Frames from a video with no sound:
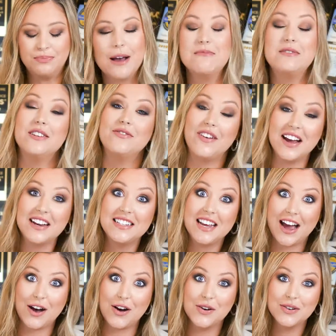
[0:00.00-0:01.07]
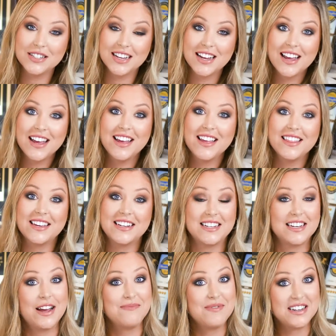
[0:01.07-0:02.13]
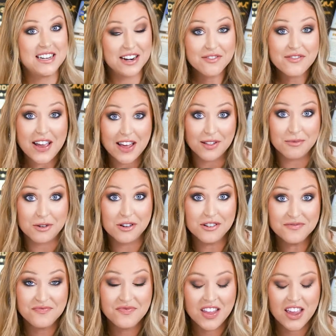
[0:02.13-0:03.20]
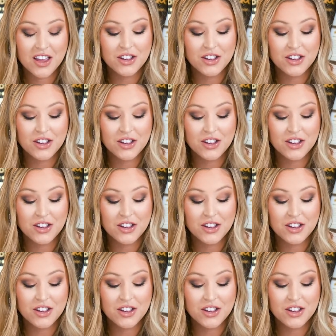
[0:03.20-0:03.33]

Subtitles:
Come to find out, they didn't have my date available.